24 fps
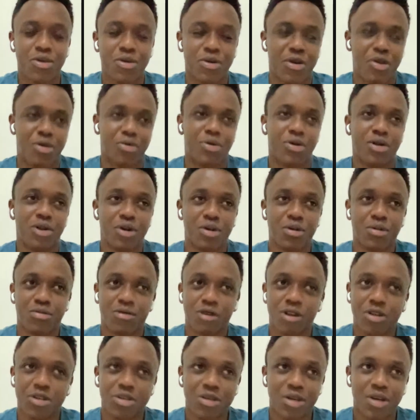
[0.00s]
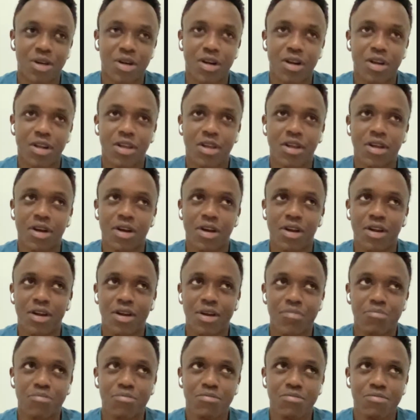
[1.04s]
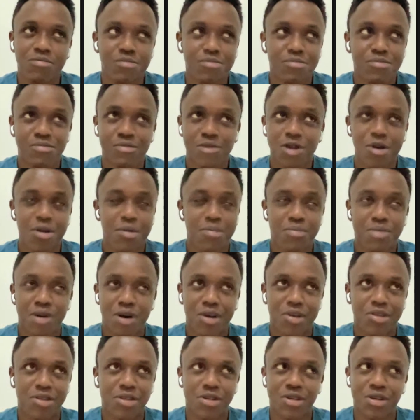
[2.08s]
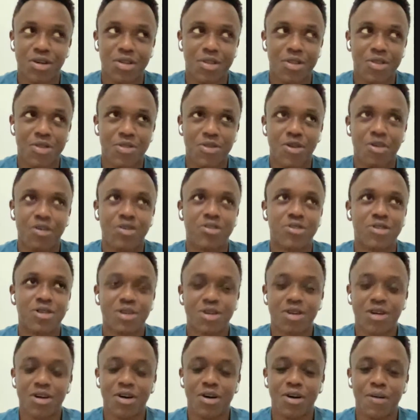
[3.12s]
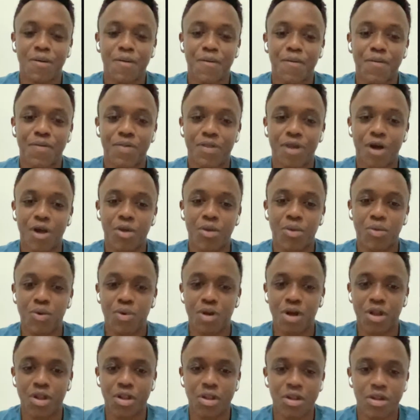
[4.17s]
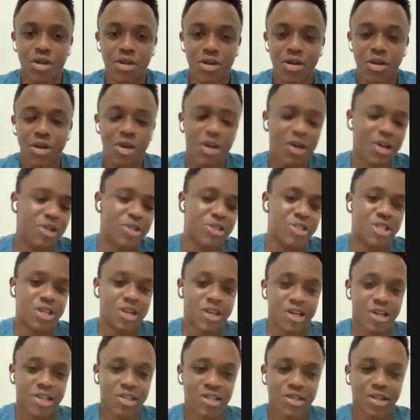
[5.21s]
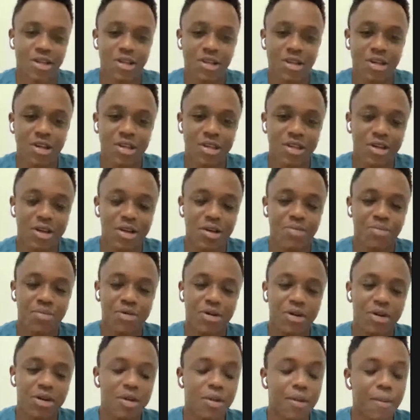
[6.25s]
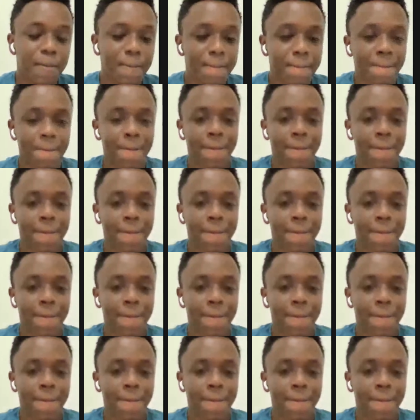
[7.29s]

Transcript: You get really great salary and parts and other things that you wouldn't easily get in any other company.